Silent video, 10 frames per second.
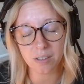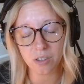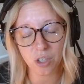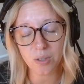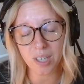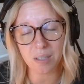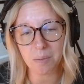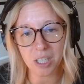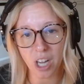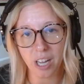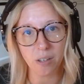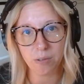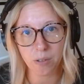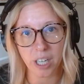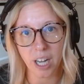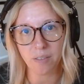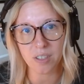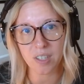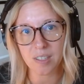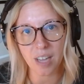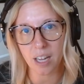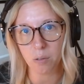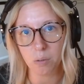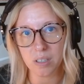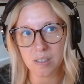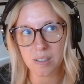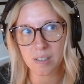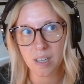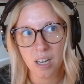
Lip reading: choosing to be child-free ever since I was